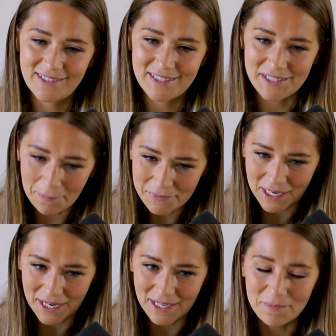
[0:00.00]

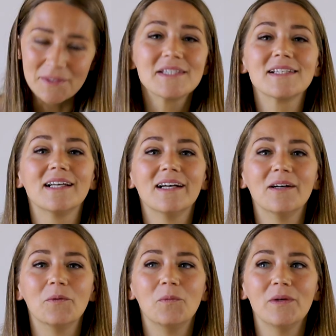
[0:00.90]
sometimes
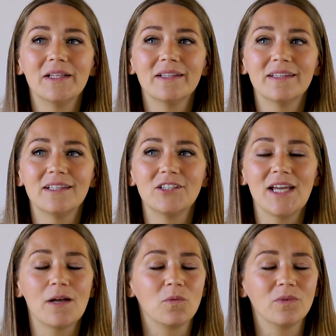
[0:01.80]
will
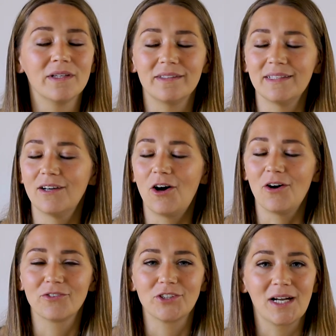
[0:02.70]
get really
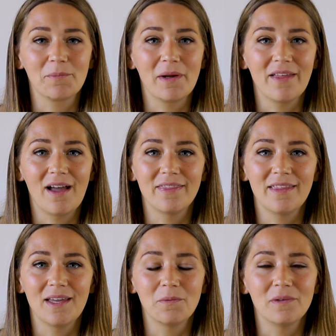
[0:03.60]
off track by that.
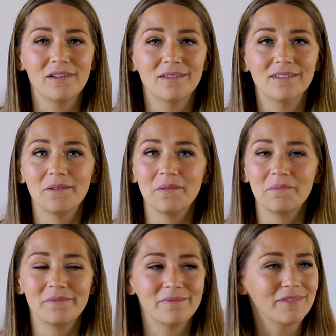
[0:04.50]
They will
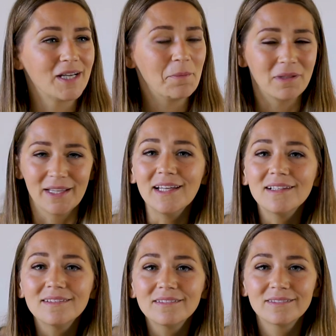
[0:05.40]

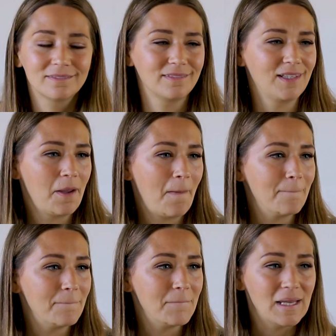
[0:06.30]
complain,
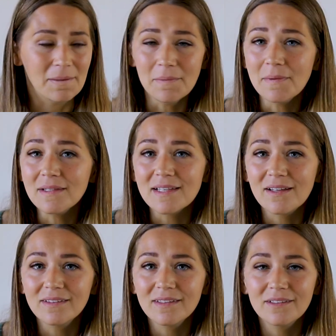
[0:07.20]
maybe melt
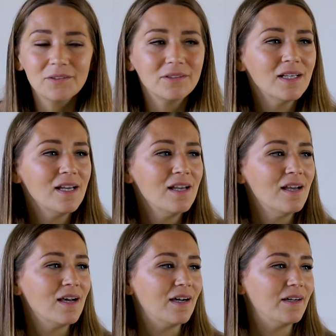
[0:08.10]
down a little,
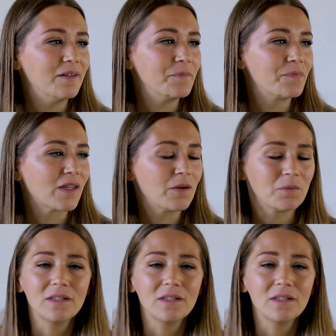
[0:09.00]
get